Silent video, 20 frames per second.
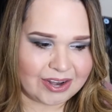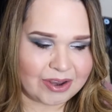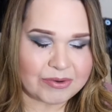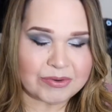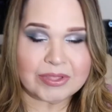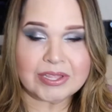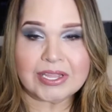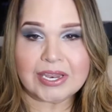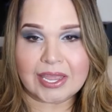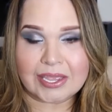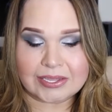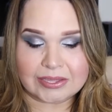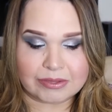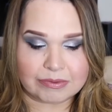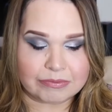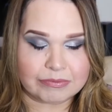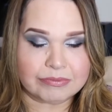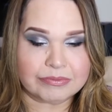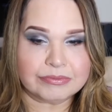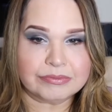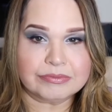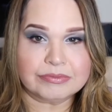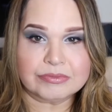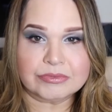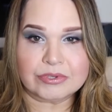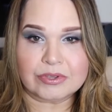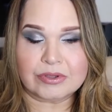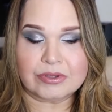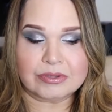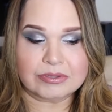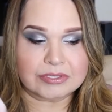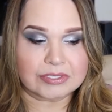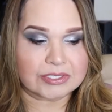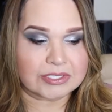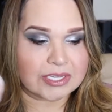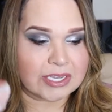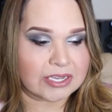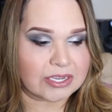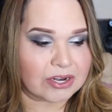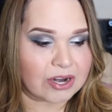I really like them. So let's
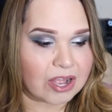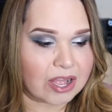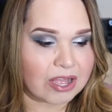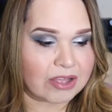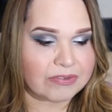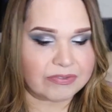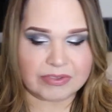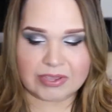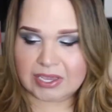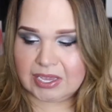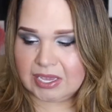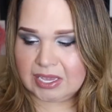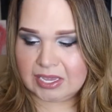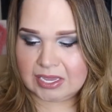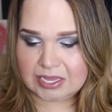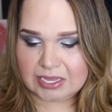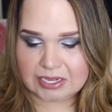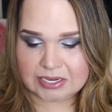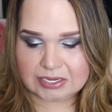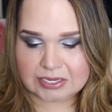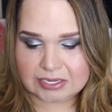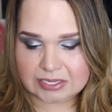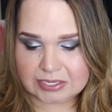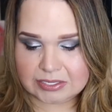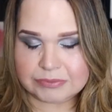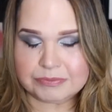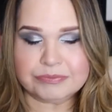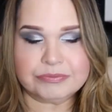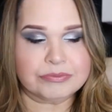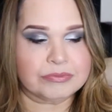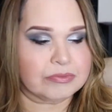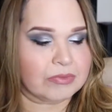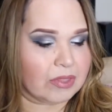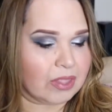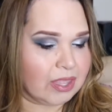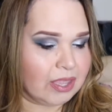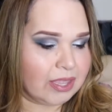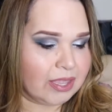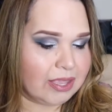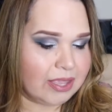take it off and
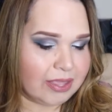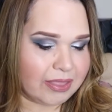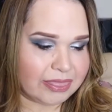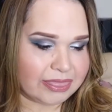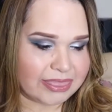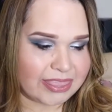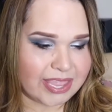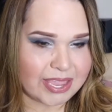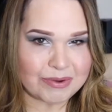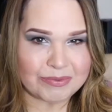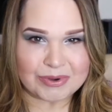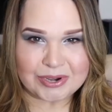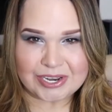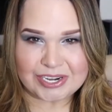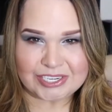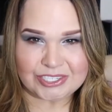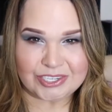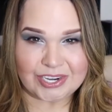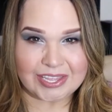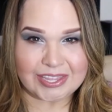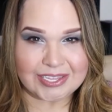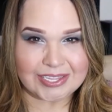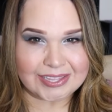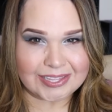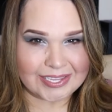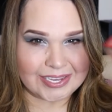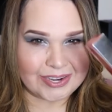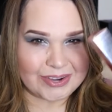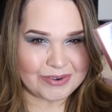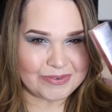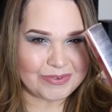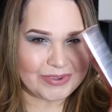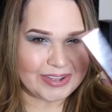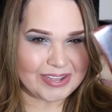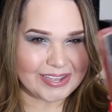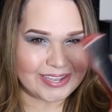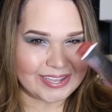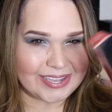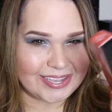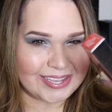then we're gonna try the glitter
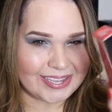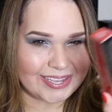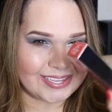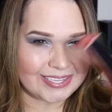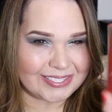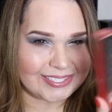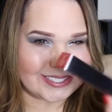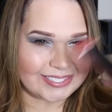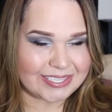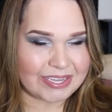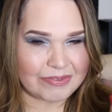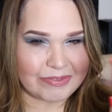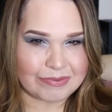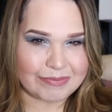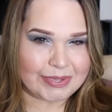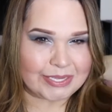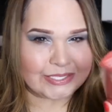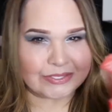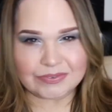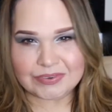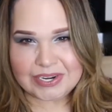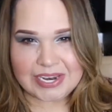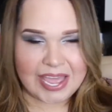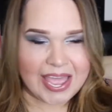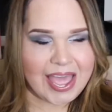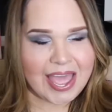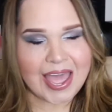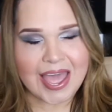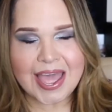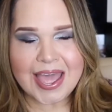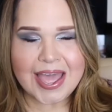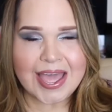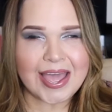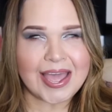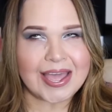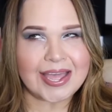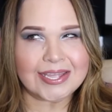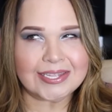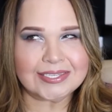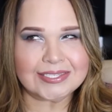ones. Save the best for
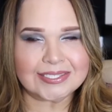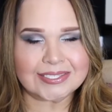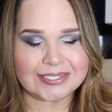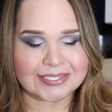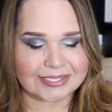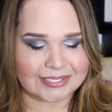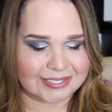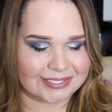last.